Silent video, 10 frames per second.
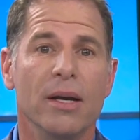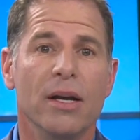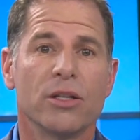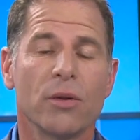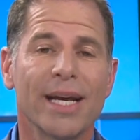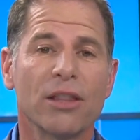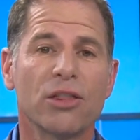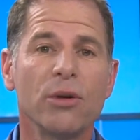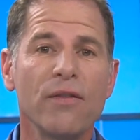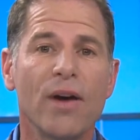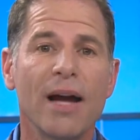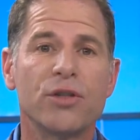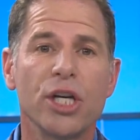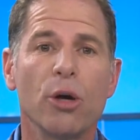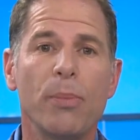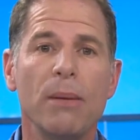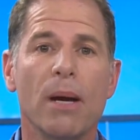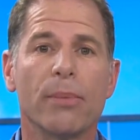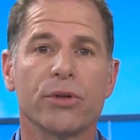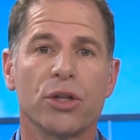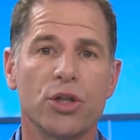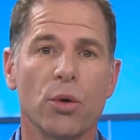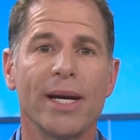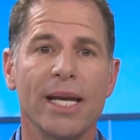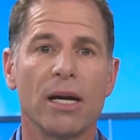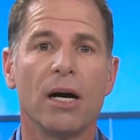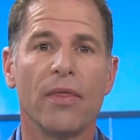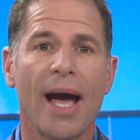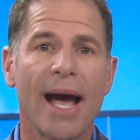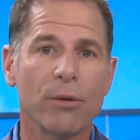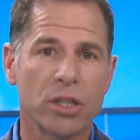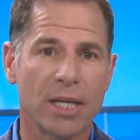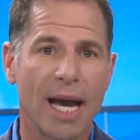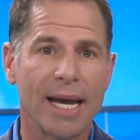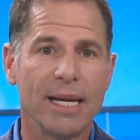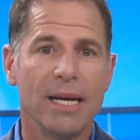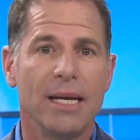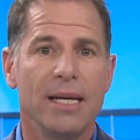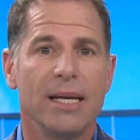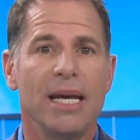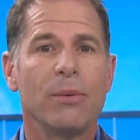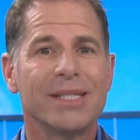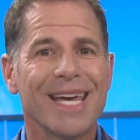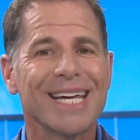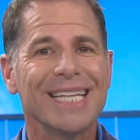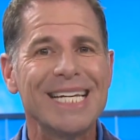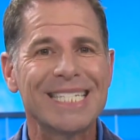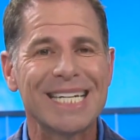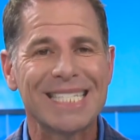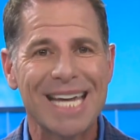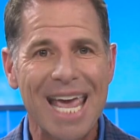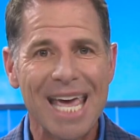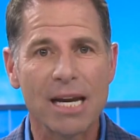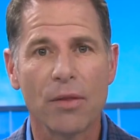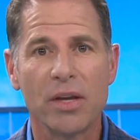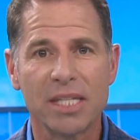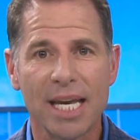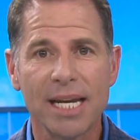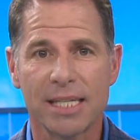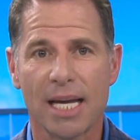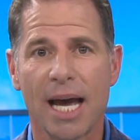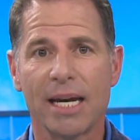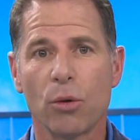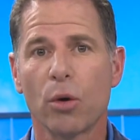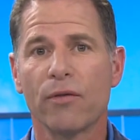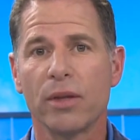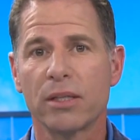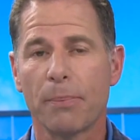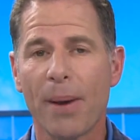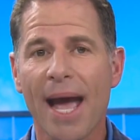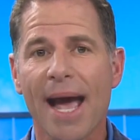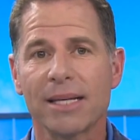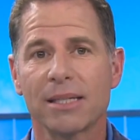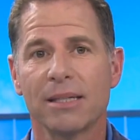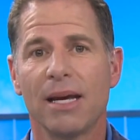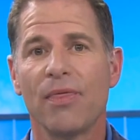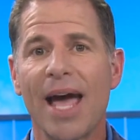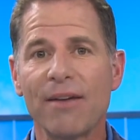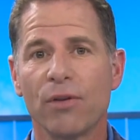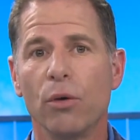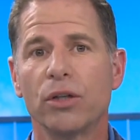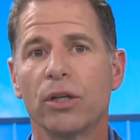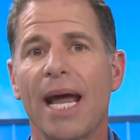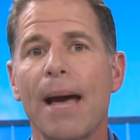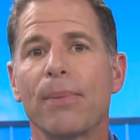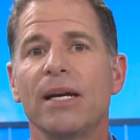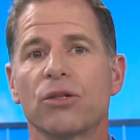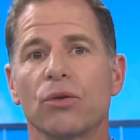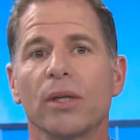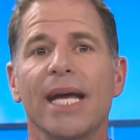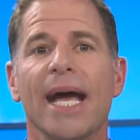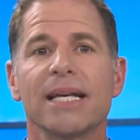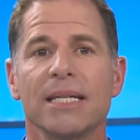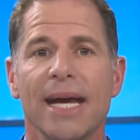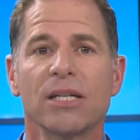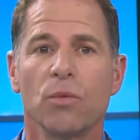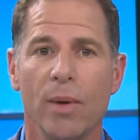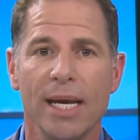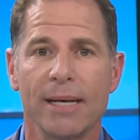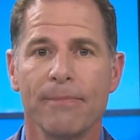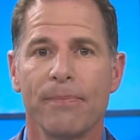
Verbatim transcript: So they got 35 GOP members to join in on the House side. It would take at least 10 on the Senate side in order for this to pass, and that vote could happen as early as next week.